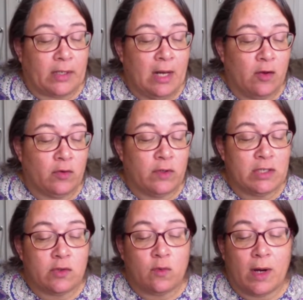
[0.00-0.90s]
Now, the
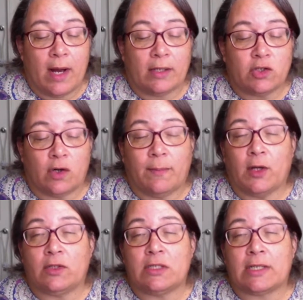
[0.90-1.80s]
reason why I talk
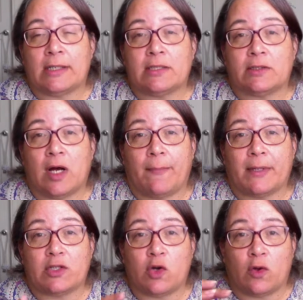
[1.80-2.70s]
about these kinds of
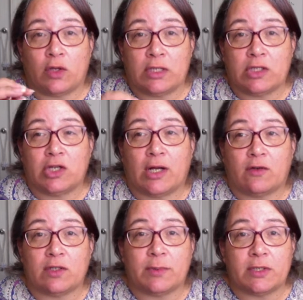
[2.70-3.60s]
topics on this
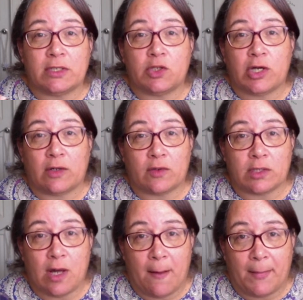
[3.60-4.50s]
channel is because this channel
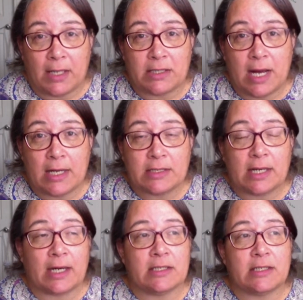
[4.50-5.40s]
is not monetized,
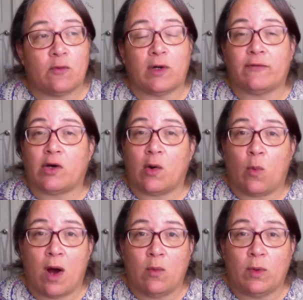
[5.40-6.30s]
and I can say whatever I
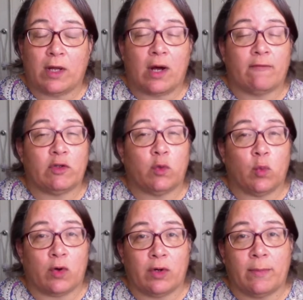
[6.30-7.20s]
want without having to
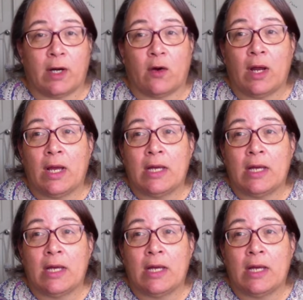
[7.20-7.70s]
worry about